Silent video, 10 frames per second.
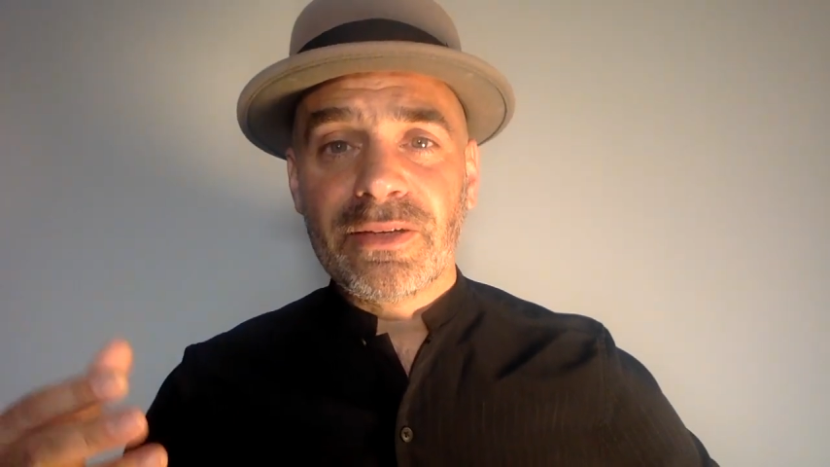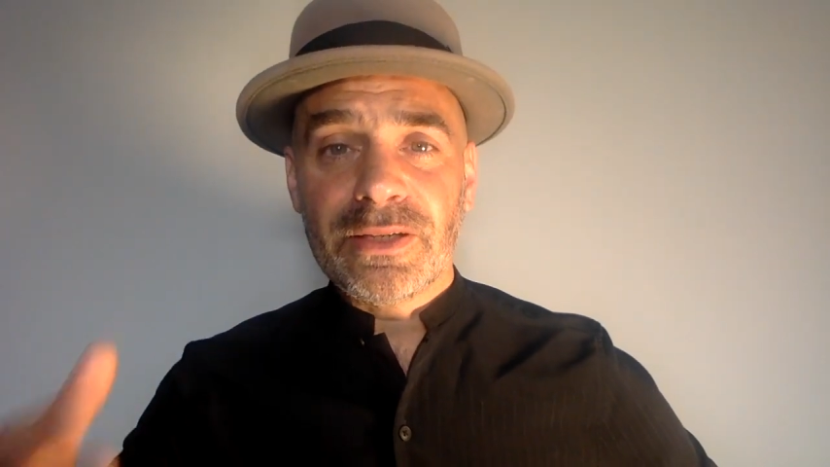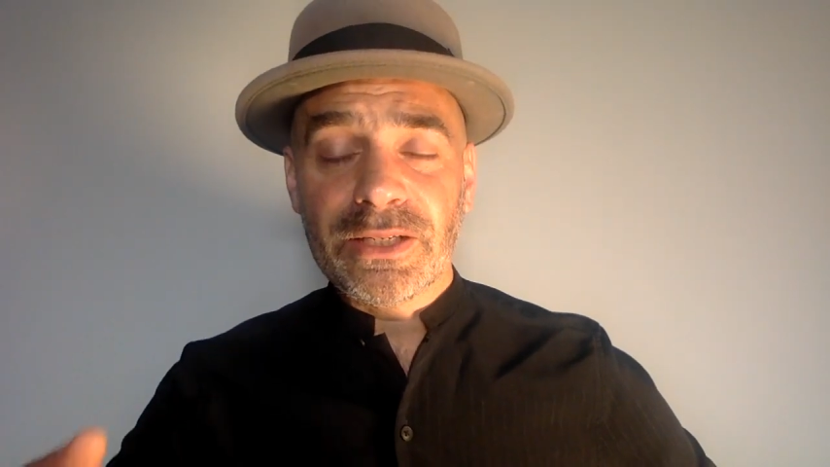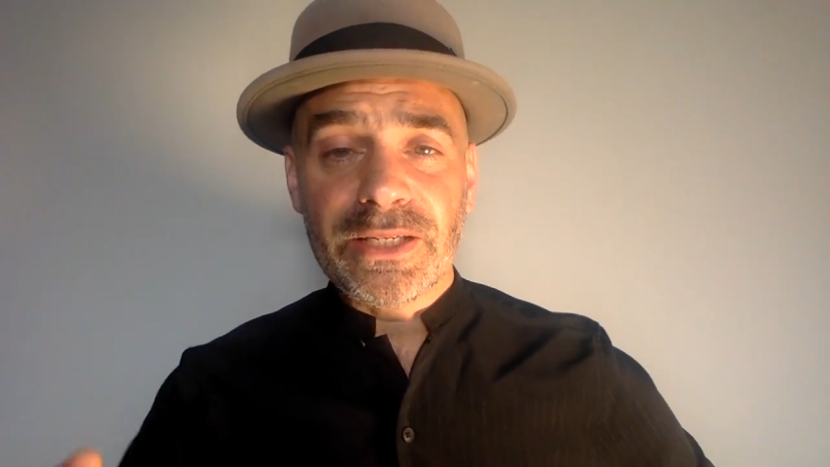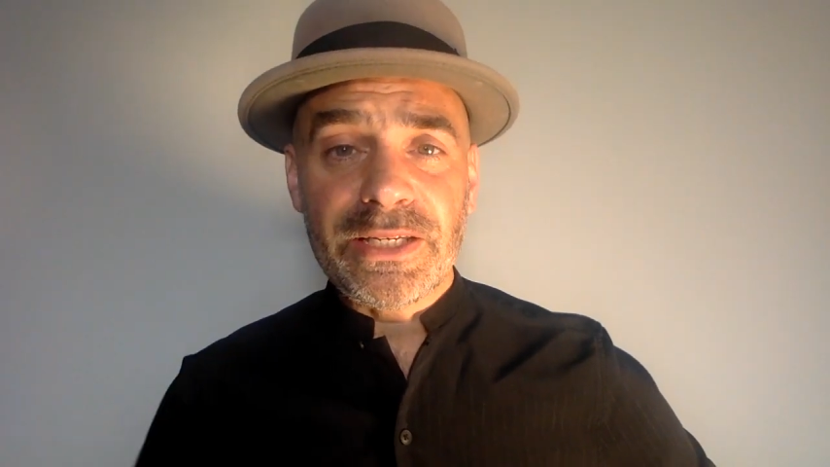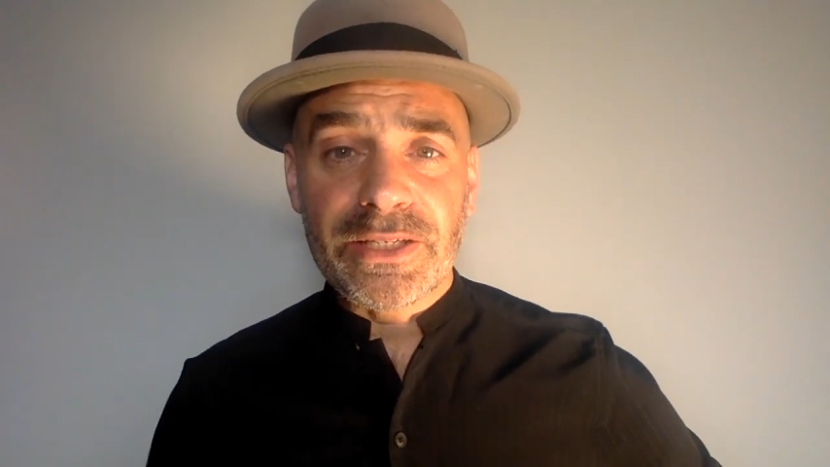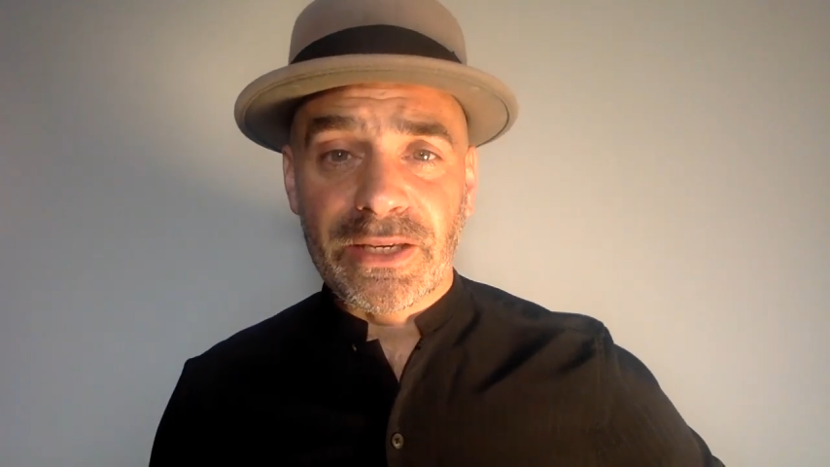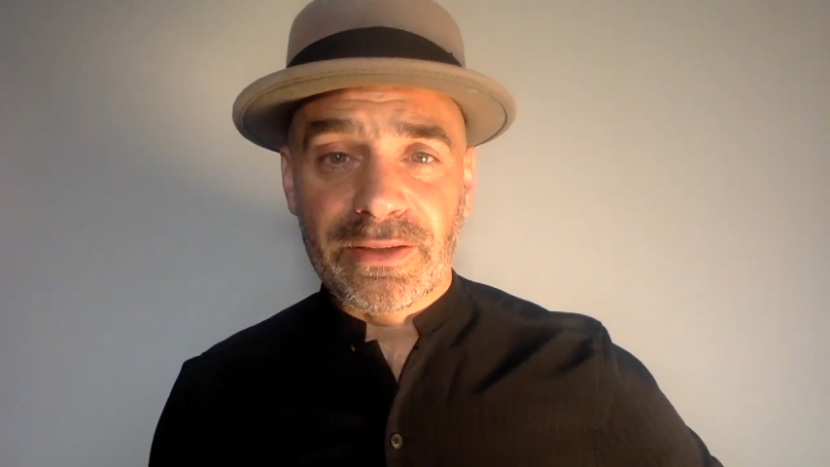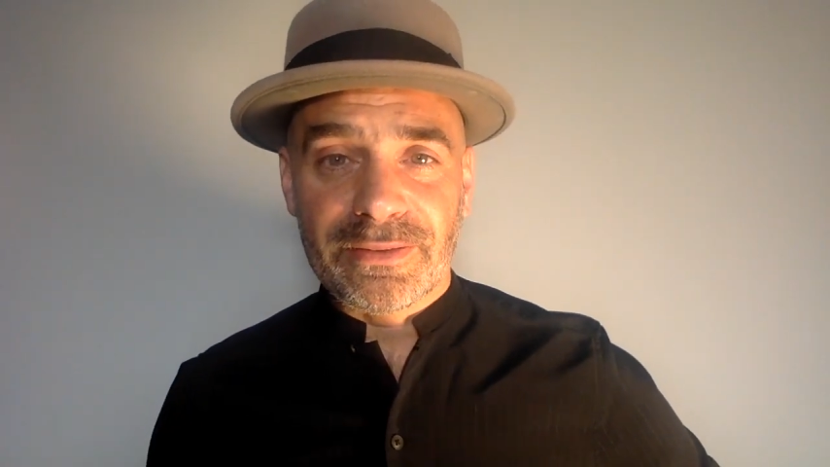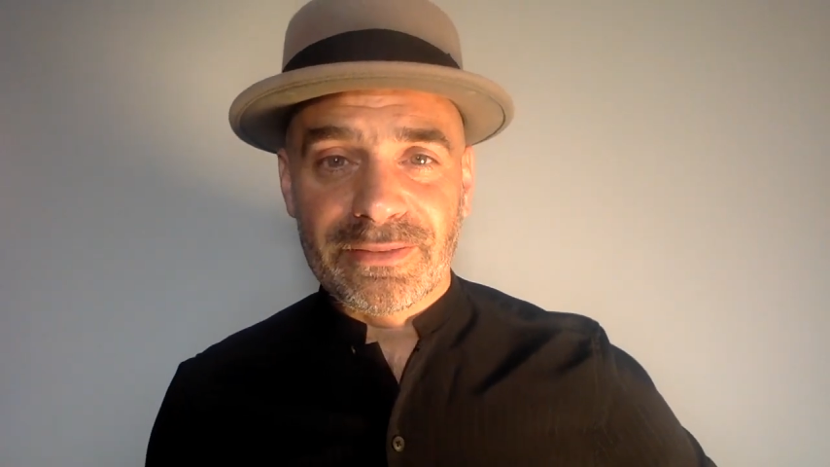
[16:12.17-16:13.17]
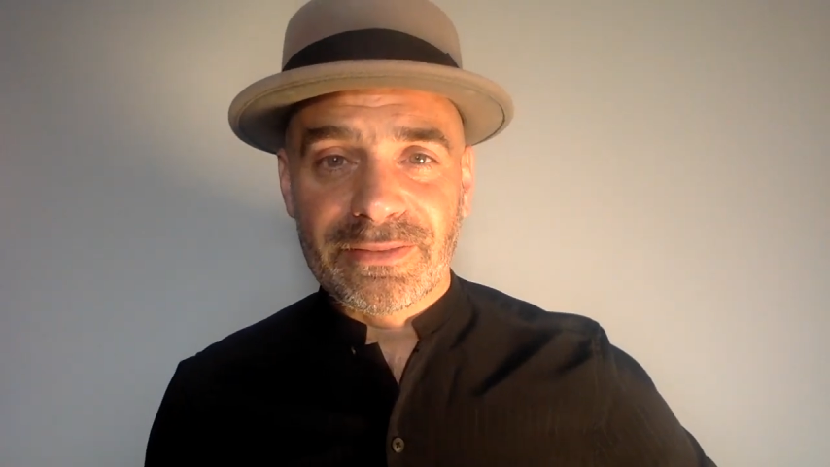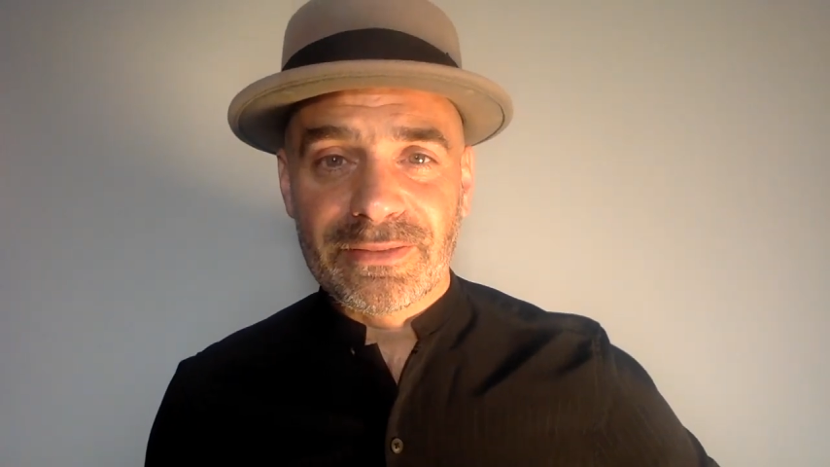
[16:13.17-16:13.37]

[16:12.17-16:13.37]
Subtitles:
and leading.